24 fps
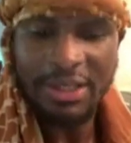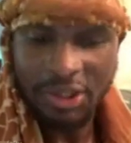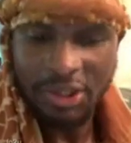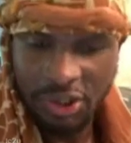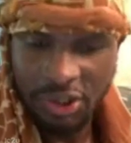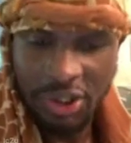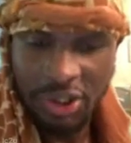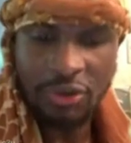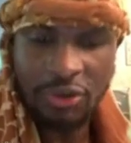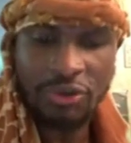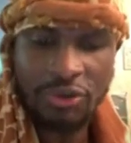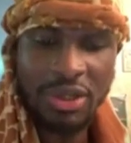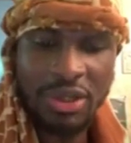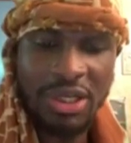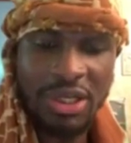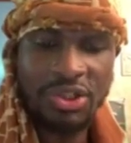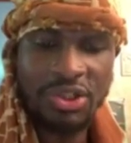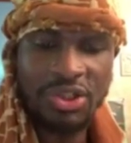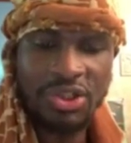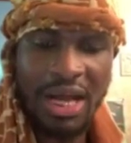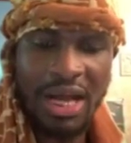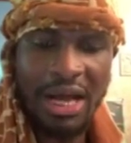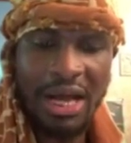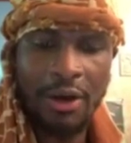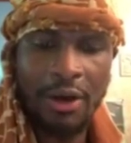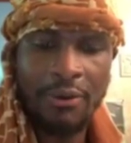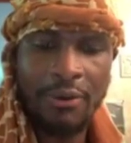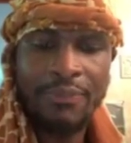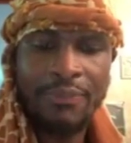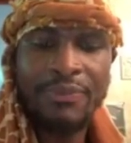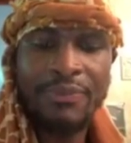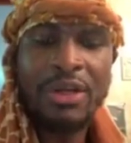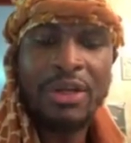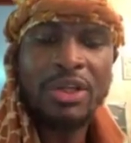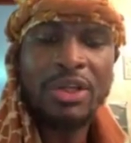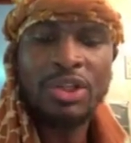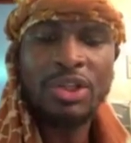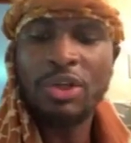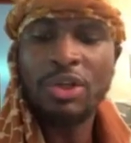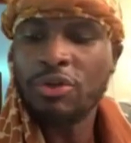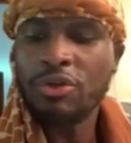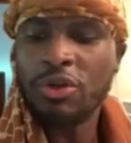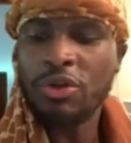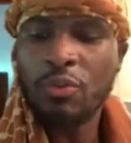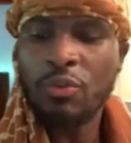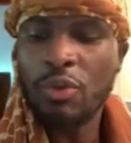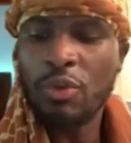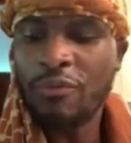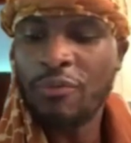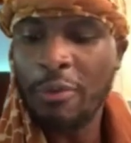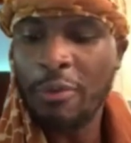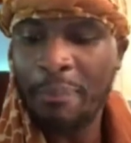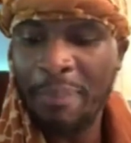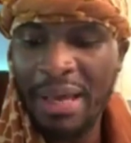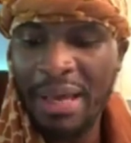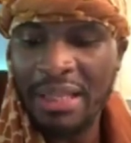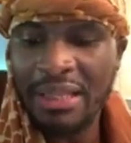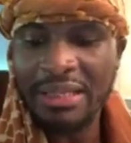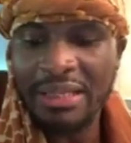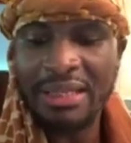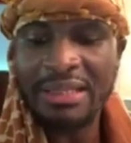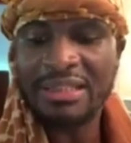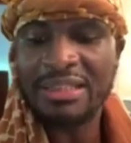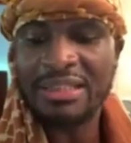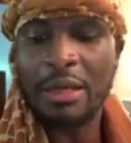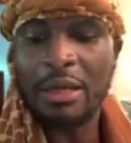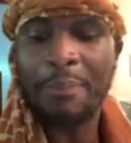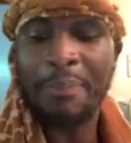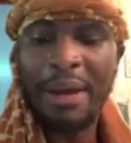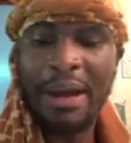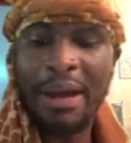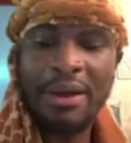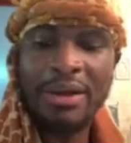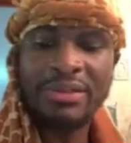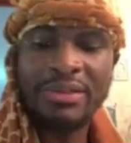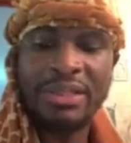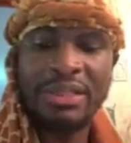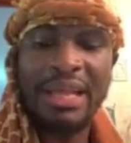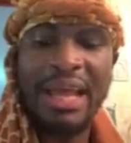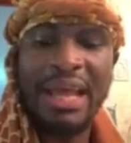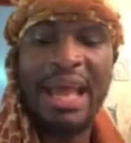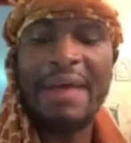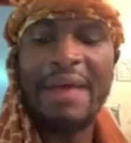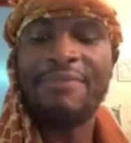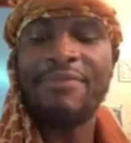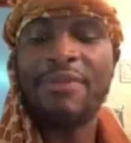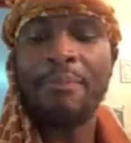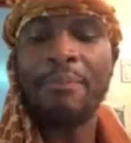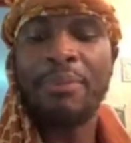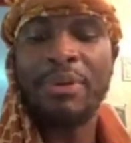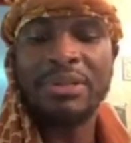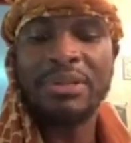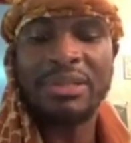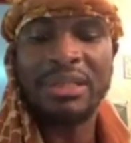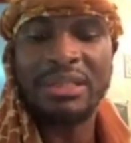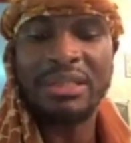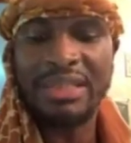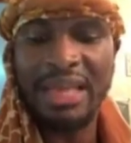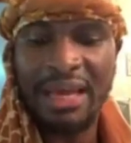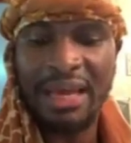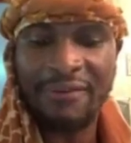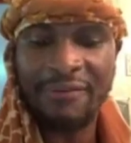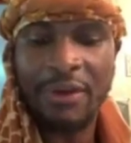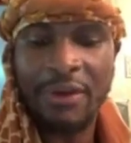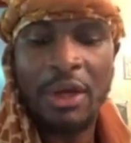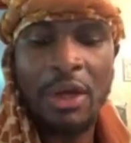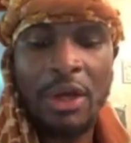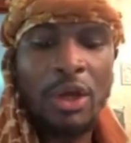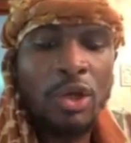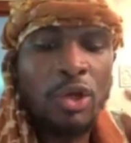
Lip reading: his child. Children will rebel against their parents and have them put to death.